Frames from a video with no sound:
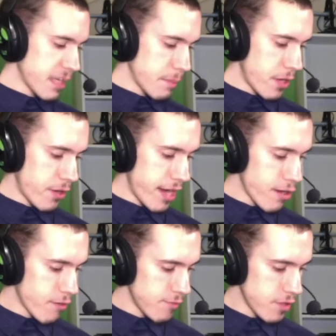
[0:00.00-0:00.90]
getting better
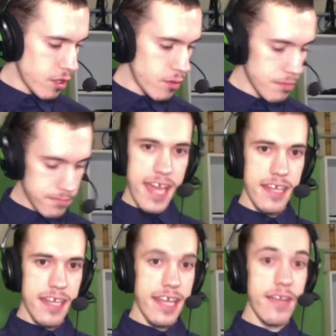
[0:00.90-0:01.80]
airflow.
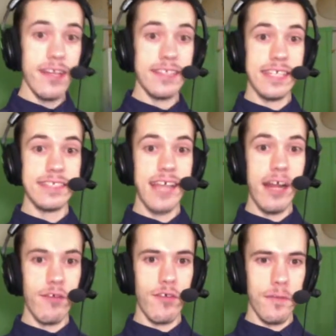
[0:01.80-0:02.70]
And here is a
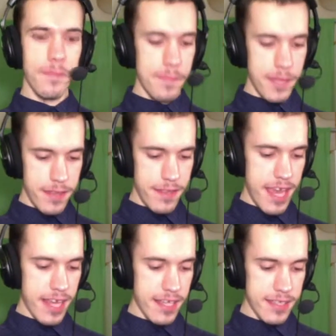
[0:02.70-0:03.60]
styrofoam
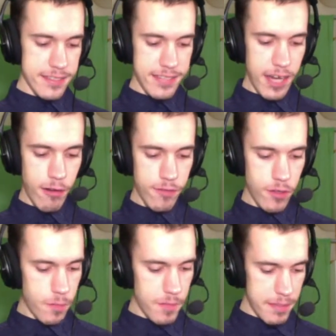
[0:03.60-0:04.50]
thing,
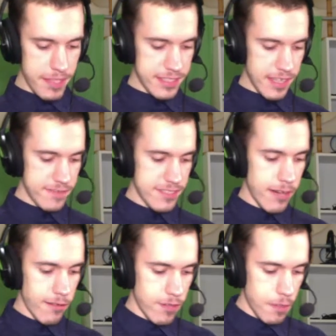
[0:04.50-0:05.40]
styrofoam piece of
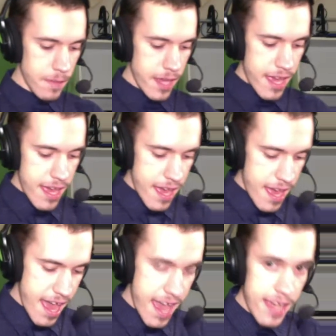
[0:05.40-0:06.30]
styrofoam.
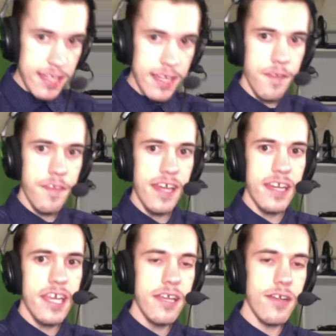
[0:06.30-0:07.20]
And
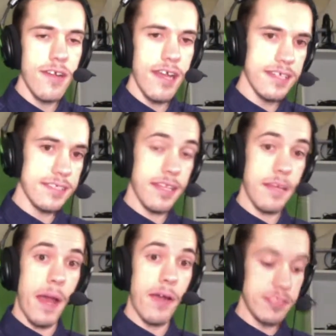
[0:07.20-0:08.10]
then here is
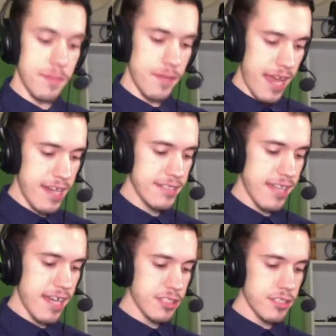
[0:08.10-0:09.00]
the power supply, and
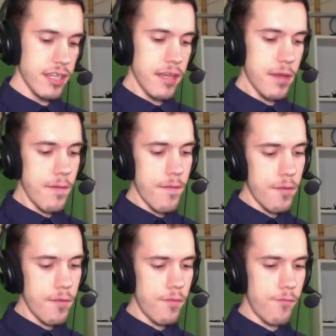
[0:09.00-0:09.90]
it's actually
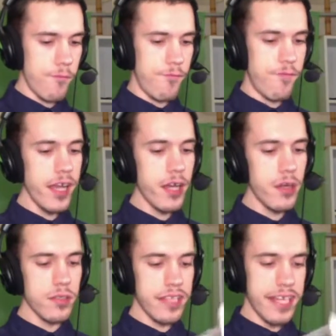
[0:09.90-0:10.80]

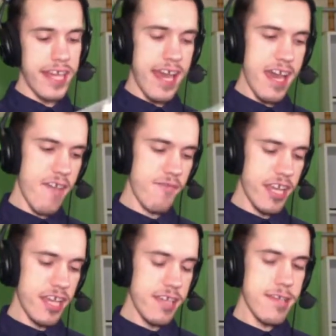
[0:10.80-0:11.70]
fairly
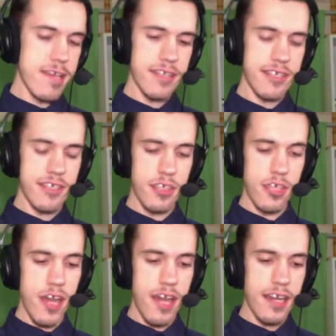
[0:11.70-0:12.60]
heavy. It's
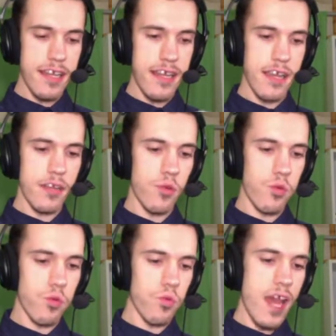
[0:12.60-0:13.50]
not
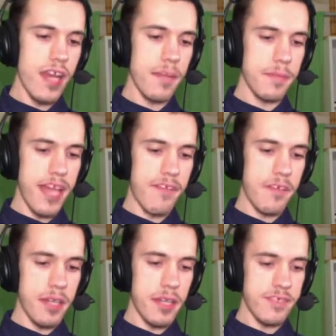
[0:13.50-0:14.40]
incredibly
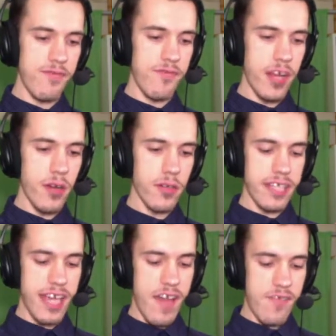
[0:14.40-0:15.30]
heavy, but it's
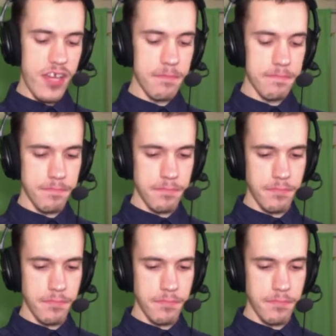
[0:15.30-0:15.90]
fairly heavy.